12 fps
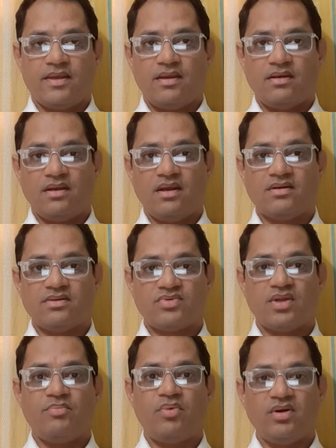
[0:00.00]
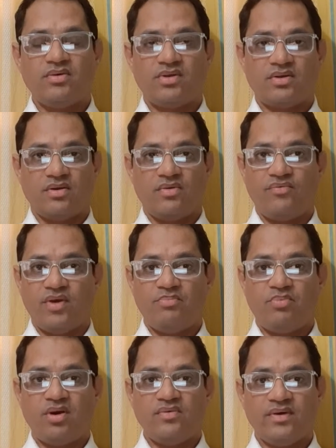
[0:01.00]
Indicator
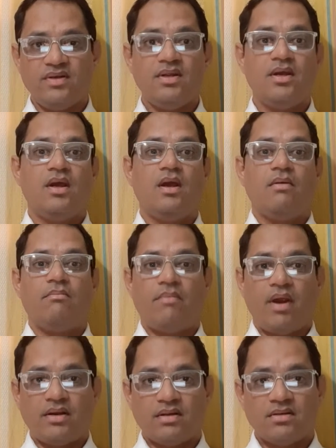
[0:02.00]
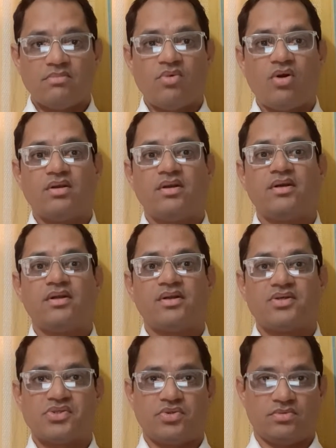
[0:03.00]
3.1.1, maternal mortality
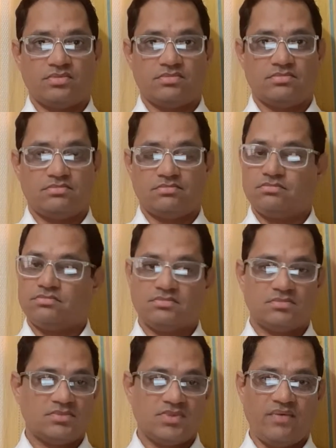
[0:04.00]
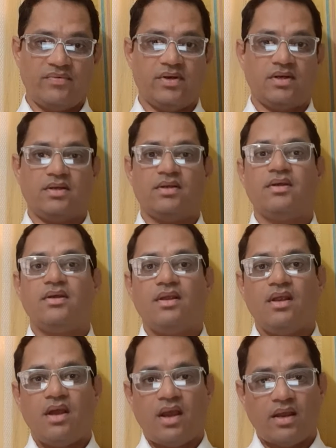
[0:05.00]
ratio, definitely.
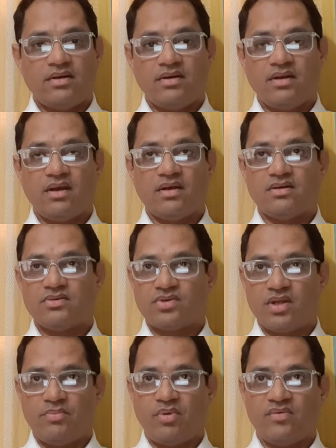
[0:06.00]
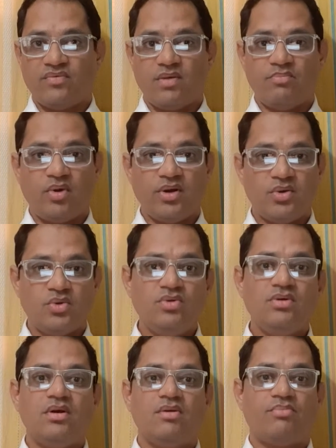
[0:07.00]
And indicator 3.1.2,
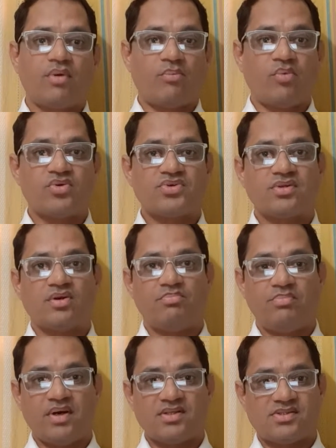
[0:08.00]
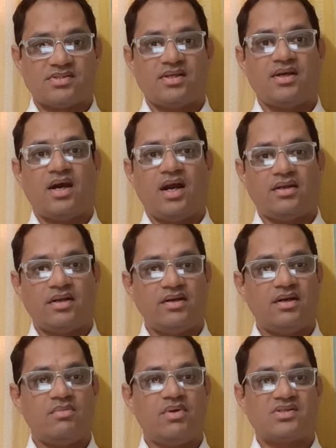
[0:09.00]
proportion of births
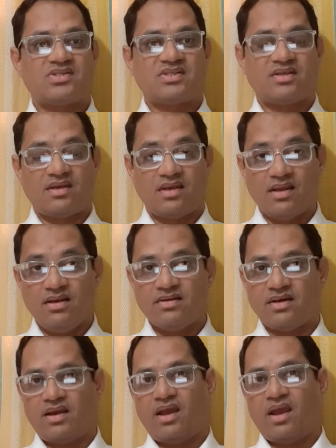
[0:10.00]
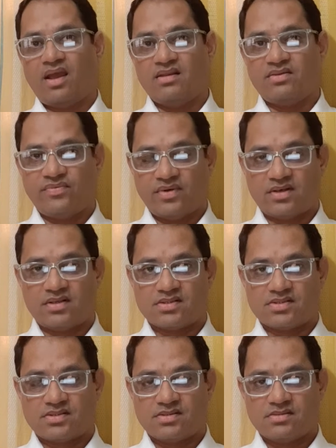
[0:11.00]
attended by skilled health
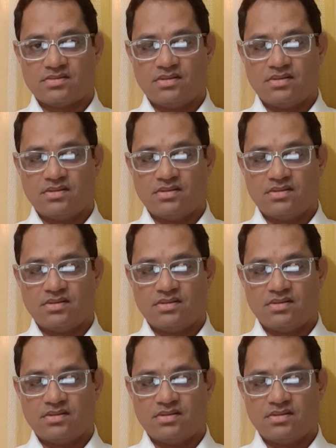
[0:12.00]
workers.